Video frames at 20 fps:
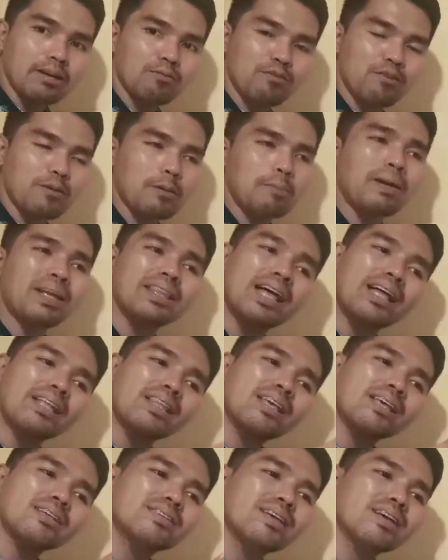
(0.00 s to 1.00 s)
for, but that
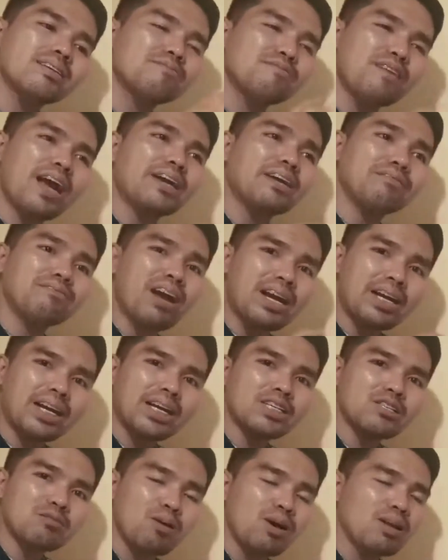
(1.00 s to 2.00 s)
is just very, very
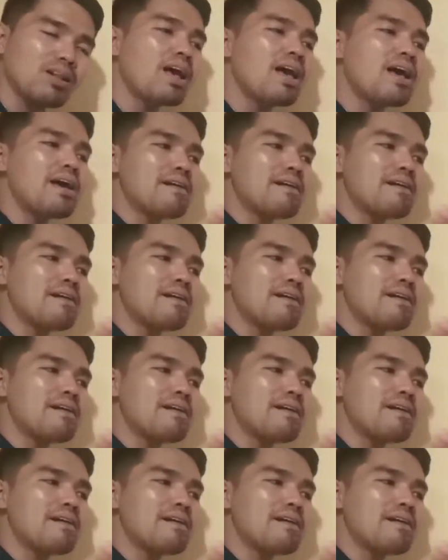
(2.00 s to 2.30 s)
small,